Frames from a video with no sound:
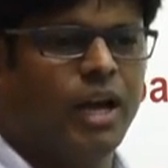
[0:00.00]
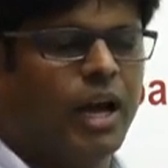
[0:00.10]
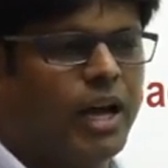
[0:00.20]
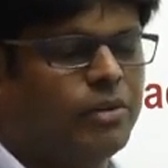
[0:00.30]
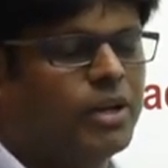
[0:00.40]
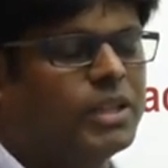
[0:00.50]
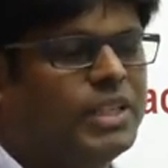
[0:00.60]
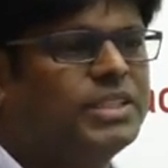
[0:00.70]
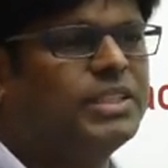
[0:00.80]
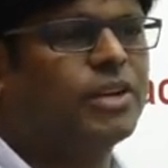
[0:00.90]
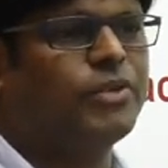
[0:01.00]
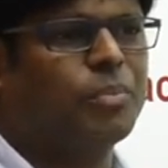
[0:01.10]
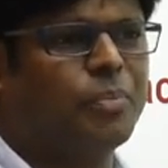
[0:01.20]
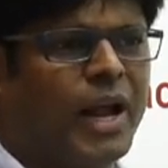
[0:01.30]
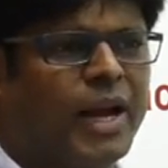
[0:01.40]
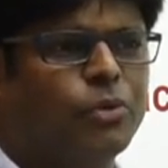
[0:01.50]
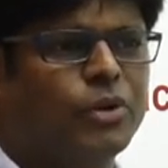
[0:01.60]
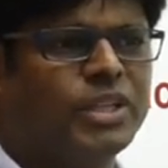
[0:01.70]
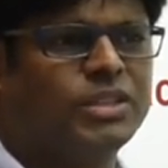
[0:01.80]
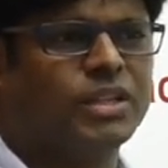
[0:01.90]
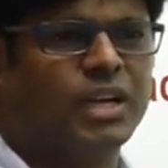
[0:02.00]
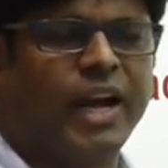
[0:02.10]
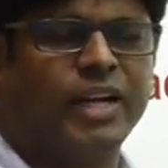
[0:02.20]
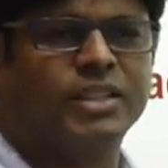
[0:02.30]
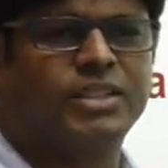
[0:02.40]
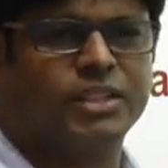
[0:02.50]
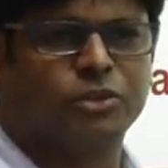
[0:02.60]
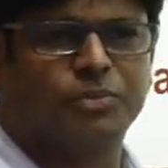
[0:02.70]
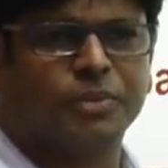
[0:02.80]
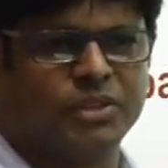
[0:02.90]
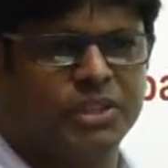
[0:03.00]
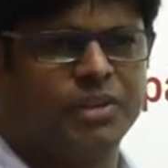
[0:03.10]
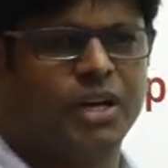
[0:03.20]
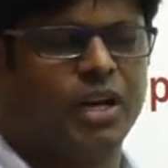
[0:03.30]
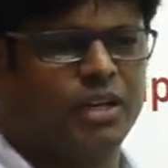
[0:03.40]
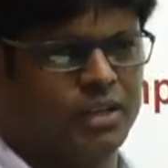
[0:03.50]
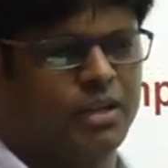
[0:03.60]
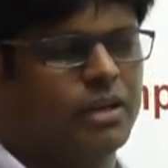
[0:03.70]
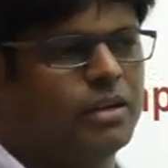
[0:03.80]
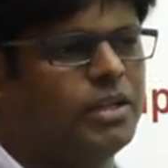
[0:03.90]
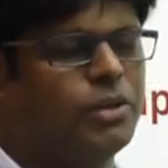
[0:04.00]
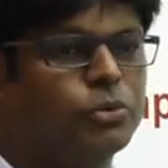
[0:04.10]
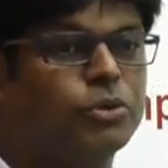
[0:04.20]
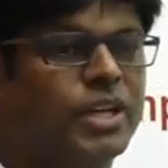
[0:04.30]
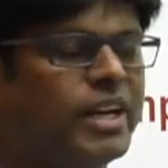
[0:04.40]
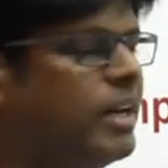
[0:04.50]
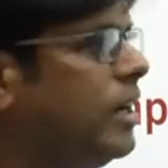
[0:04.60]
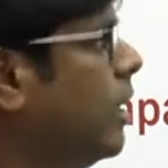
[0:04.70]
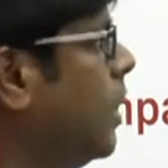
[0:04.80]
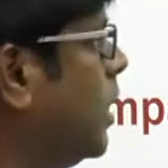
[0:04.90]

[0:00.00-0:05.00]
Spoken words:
And this year we have planned to reach 9 districts of Jivika in 2018.